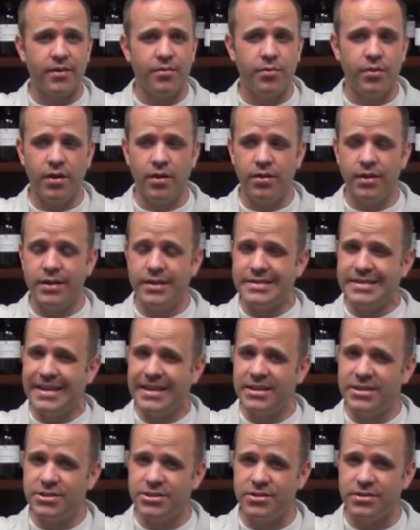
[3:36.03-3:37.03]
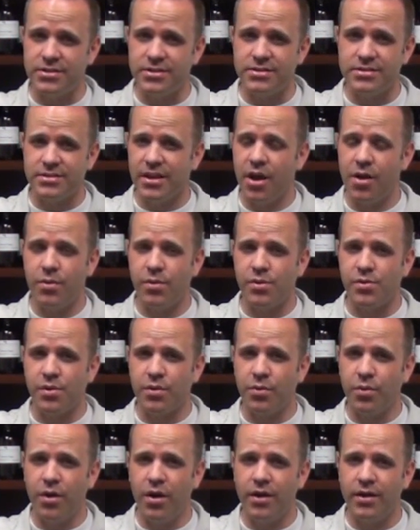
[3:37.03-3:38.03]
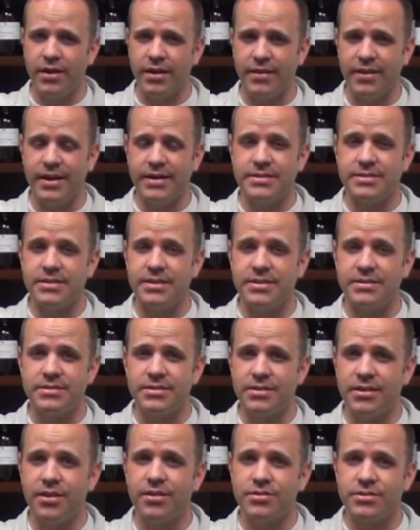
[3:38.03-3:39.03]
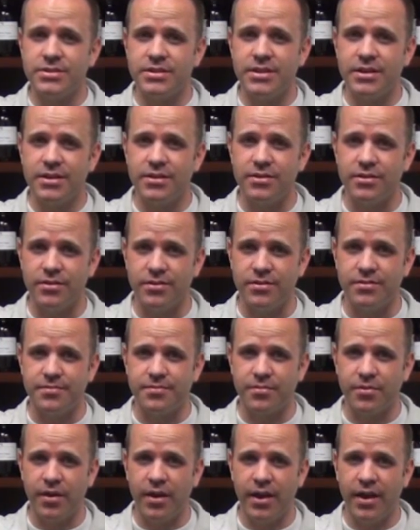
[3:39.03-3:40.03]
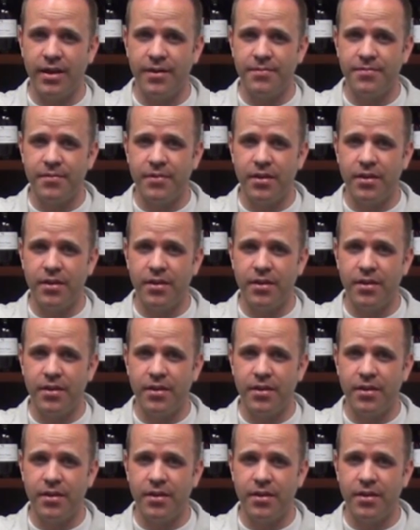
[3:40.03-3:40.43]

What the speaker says: Well, tension is not what we're wanting. That sends another signal, right?